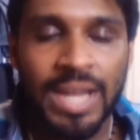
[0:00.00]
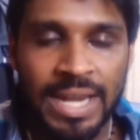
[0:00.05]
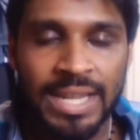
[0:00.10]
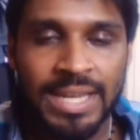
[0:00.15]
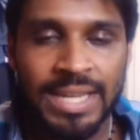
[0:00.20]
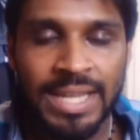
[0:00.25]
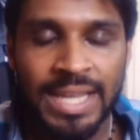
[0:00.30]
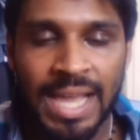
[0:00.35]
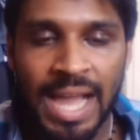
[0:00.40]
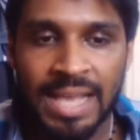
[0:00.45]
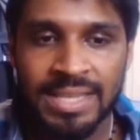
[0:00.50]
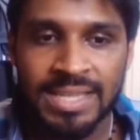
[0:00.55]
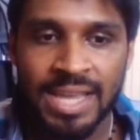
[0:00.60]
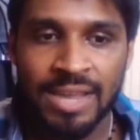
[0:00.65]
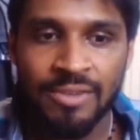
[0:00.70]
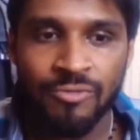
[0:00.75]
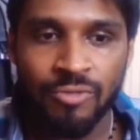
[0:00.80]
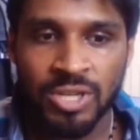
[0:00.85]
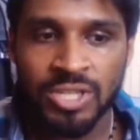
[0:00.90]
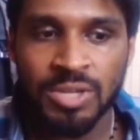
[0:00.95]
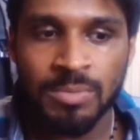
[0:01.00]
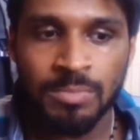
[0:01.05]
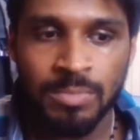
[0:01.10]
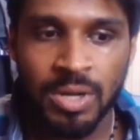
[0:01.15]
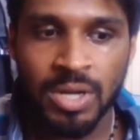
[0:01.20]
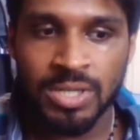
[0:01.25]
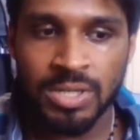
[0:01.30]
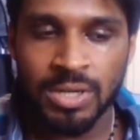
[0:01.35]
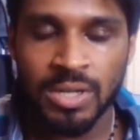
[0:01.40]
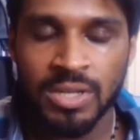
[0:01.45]
Kennedy has a Russian
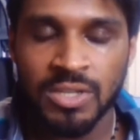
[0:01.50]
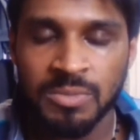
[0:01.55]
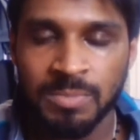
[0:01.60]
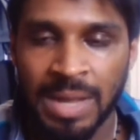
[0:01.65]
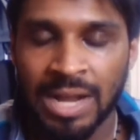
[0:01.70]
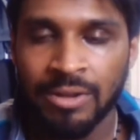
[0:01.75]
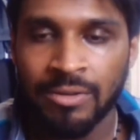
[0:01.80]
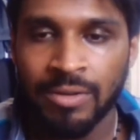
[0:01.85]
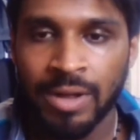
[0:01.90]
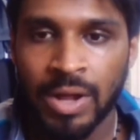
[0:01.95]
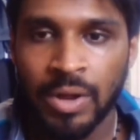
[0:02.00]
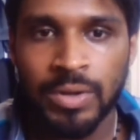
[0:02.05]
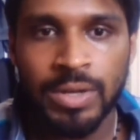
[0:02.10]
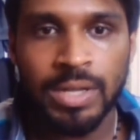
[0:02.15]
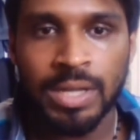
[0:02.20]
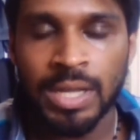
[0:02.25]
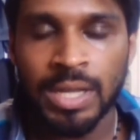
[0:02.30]
martial arts background.